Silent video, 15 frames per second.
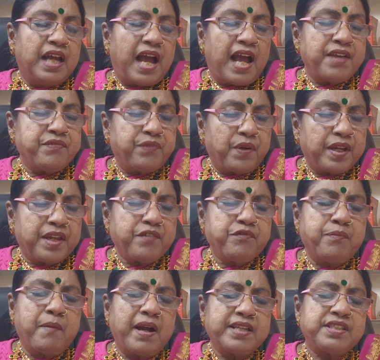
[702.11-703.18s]
I
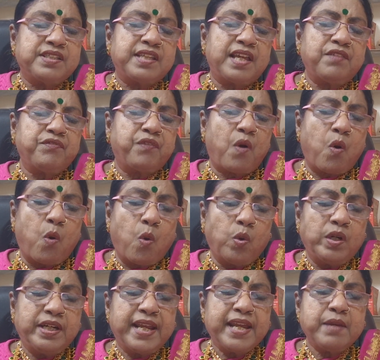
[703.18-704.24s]
forgive myself for
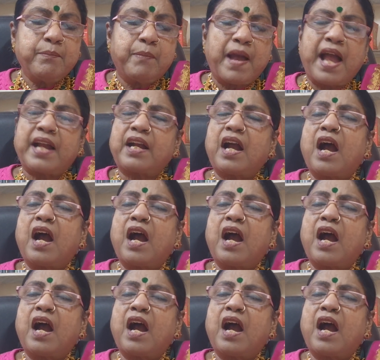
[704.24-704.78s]
holding back